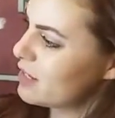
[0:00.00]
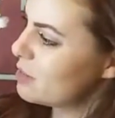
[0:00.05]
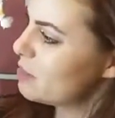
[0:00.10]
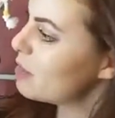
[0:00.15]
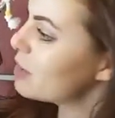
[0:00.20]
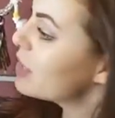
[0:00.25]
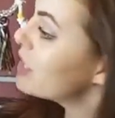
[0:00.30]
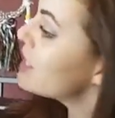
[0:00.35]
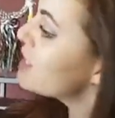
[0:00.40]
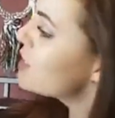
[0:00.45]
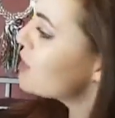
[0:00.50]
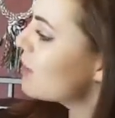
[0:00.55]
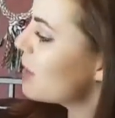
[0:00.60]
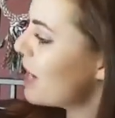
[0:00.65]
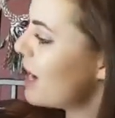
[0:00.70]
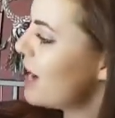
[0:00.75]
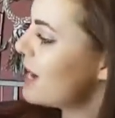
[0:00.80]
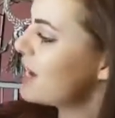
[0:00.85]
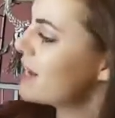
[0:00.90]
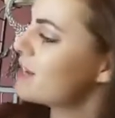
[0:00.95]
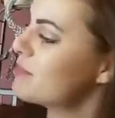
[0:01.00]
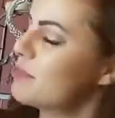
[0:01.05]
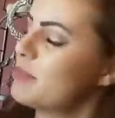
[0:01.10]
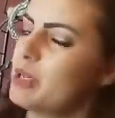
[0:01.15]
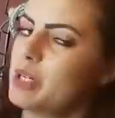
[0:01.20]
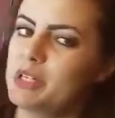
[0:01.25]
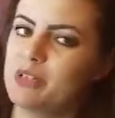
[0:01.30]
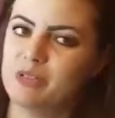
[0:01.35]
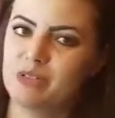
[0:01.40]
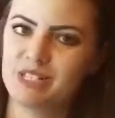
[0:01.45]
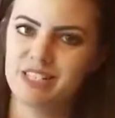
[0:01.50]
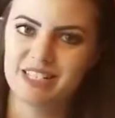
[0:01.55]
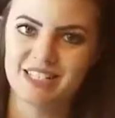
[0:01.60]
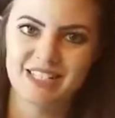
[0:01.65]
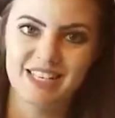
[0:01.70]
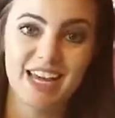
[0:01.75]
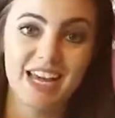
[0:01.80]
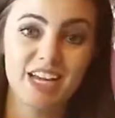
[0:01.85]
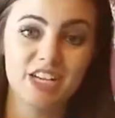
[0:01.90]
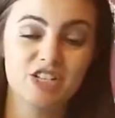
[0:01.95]
Good bird. It's okay. But you see
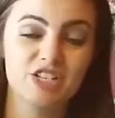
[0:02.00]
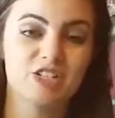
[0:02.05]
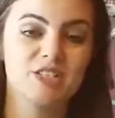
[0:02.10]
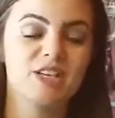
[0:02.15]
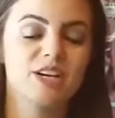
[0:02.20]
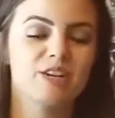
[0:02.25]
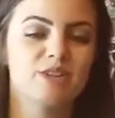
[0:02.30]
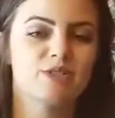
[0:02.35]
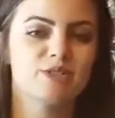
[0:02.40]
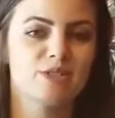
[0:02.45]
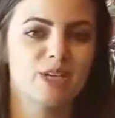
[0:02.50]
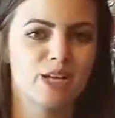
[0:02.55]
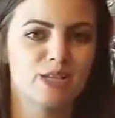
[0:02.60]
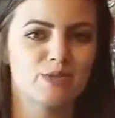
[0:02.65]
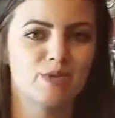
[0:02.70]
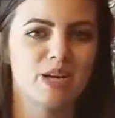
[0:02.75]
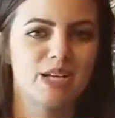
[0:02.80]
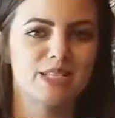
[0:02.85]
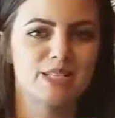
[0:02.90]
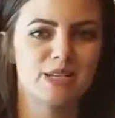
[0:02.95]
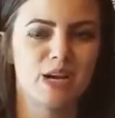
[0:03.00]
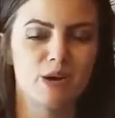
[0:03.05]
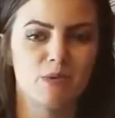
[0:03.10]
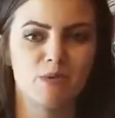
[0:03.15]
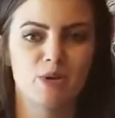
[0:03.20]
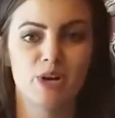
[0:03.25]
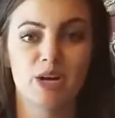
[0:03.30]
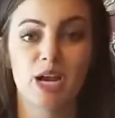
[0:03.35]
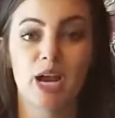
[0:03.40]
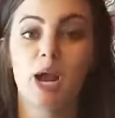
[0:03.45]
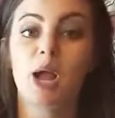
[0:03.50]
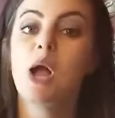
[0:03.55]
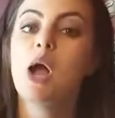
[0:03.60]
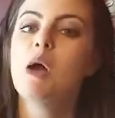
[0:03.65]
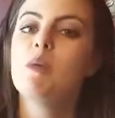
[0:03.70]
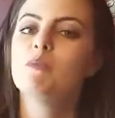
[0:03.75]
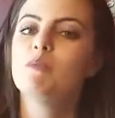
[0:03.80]
his cage is there, so that's why it's not working.